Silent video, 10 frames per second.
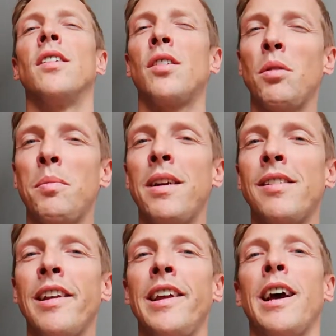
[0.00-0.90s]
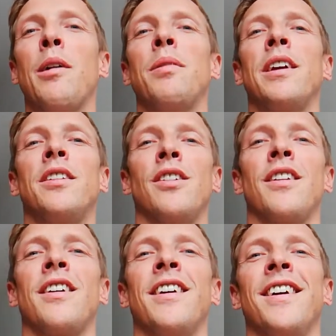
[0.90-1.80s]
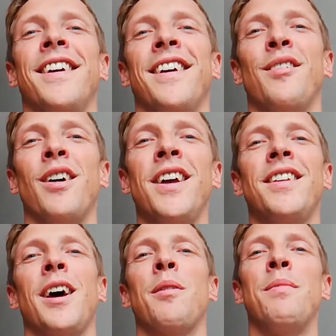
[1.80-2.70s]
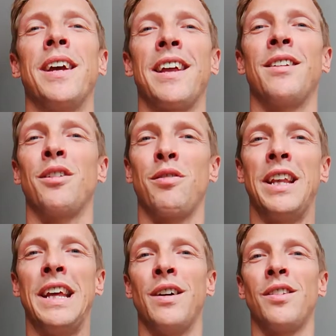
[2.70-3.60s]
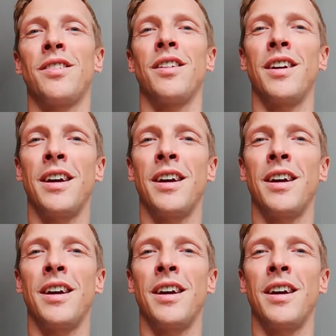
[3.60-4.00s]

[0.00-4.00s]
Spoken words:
So we're basically helping each other, right? I'm making those videos,